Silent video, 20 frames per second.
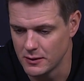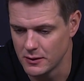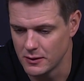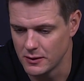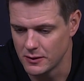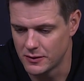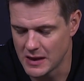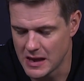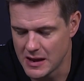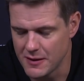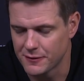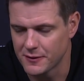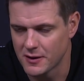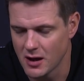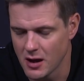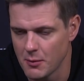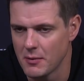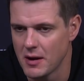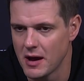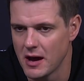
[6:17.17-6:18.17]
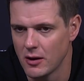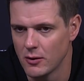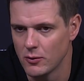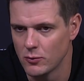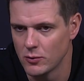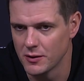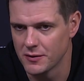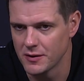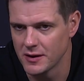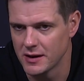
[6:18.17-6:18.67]
they've come out
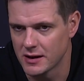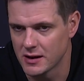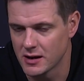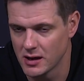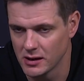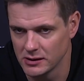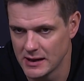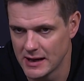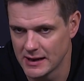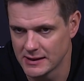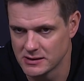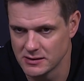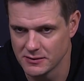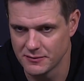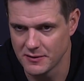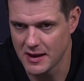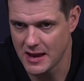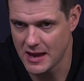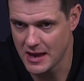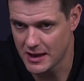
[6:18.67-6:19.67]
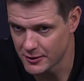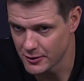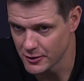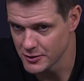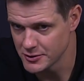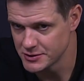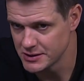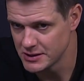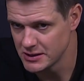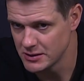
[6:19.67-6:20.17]
with a collective
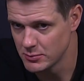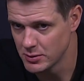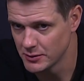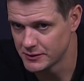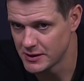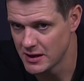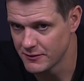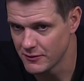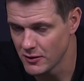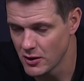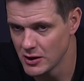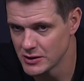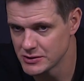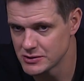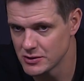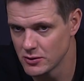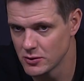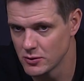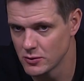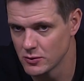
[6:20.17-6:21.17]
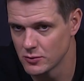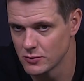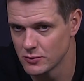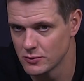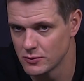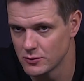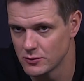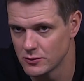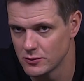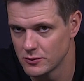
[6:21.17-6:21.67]
energy, but they've also
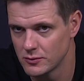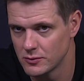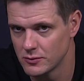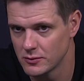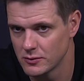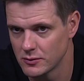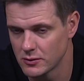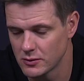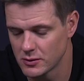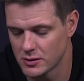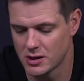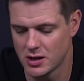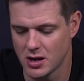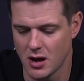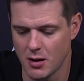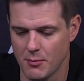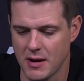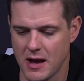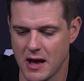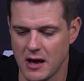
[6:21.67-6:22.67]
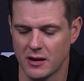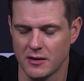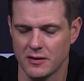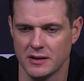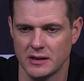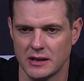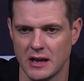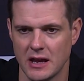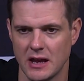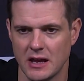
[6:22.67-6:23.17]
come out of
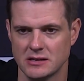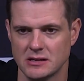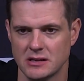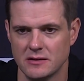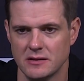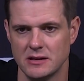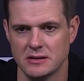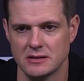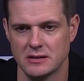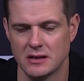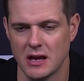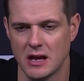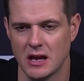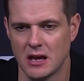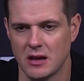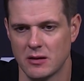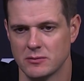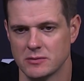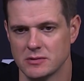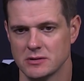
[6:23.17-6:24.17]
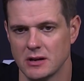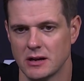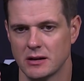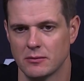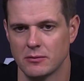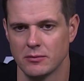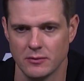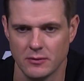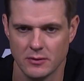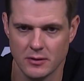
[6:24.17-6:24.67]
the gates in these games like
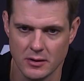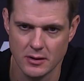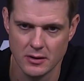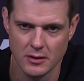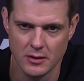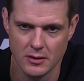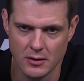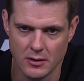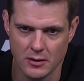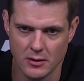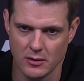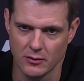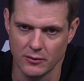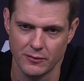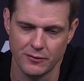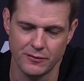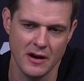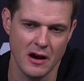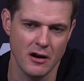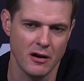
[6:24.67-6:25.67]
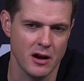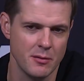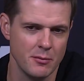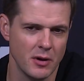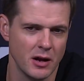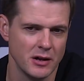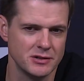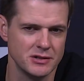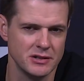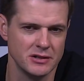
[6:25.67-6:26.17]
very
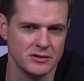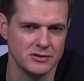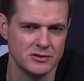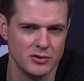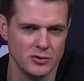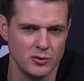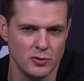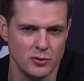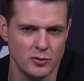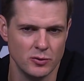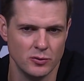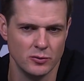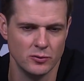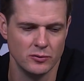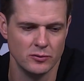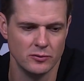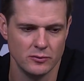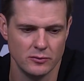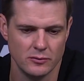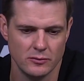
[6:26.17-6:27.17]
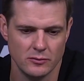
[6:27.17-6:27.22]
much in tune